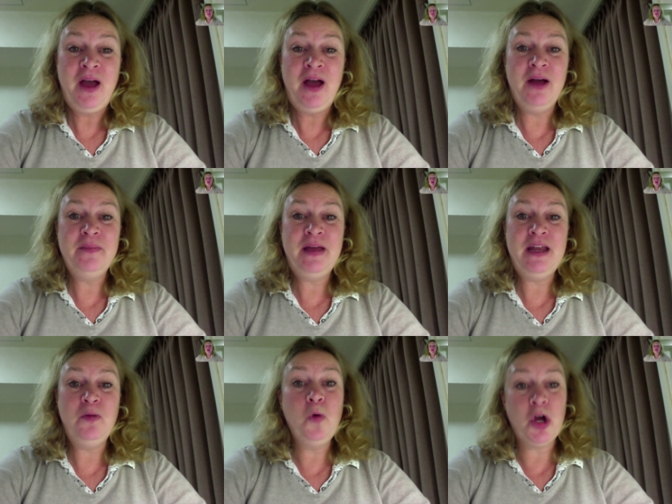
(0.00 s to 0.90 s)
um,
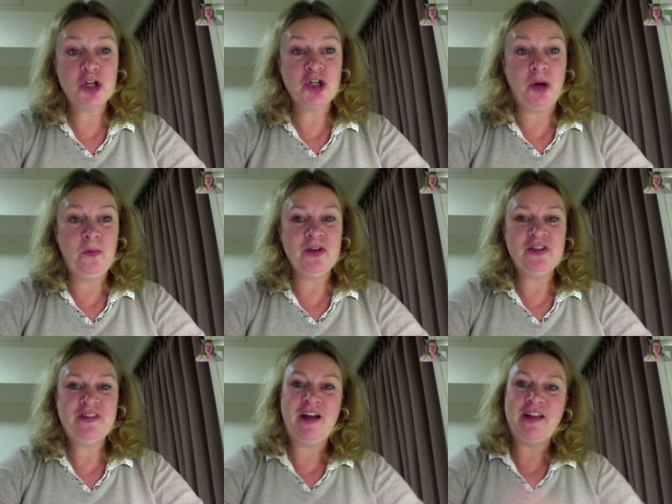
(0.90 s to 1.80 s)
in a workshop
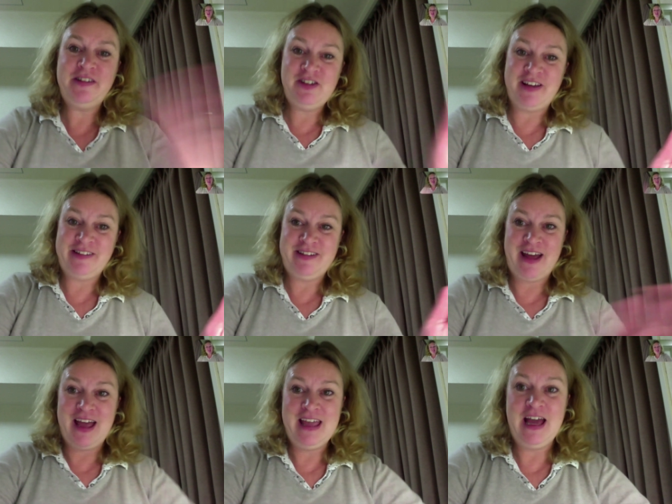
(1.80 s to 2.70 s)
which started
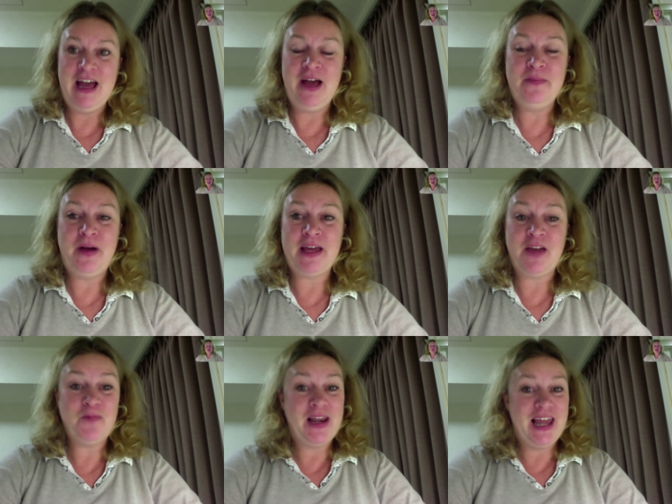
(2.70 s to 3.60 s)
yesterday. Um, I
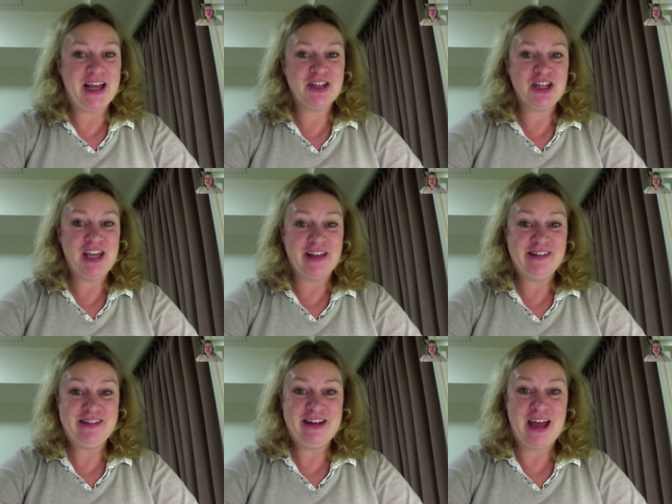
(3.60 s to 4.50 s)
gave my lecture
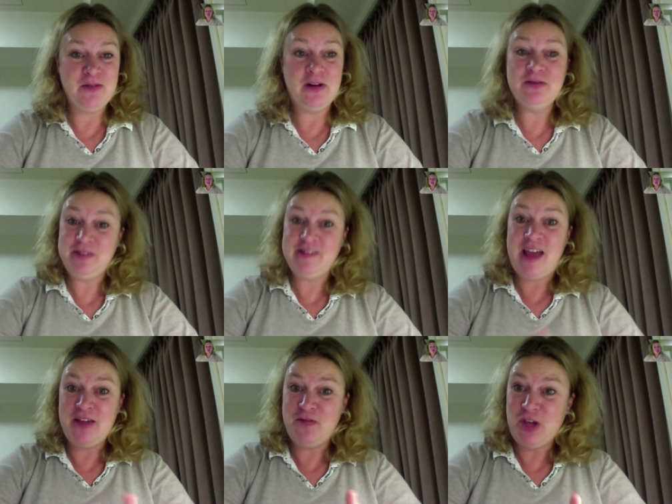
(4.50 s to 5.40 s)
yesterday. Well,
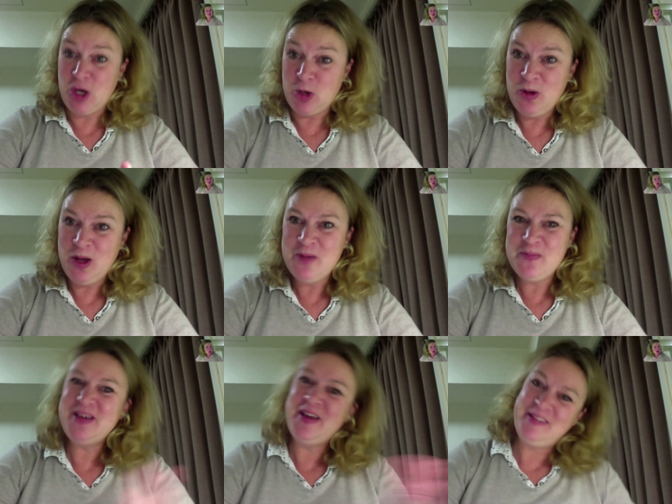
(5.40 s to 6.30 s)
today for you,
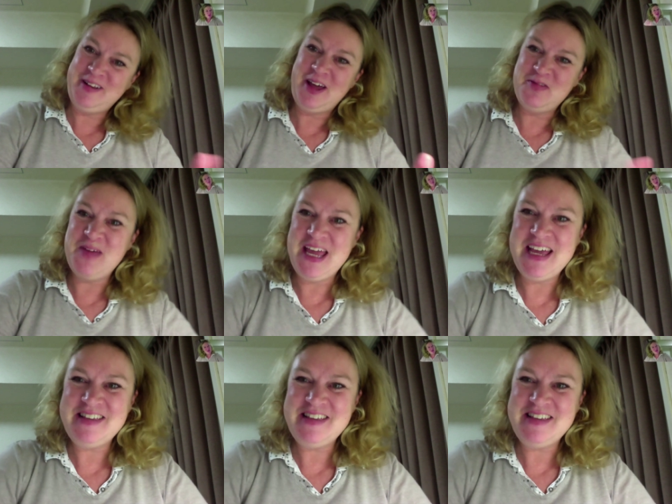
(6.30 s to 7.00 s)
but yesterday for me.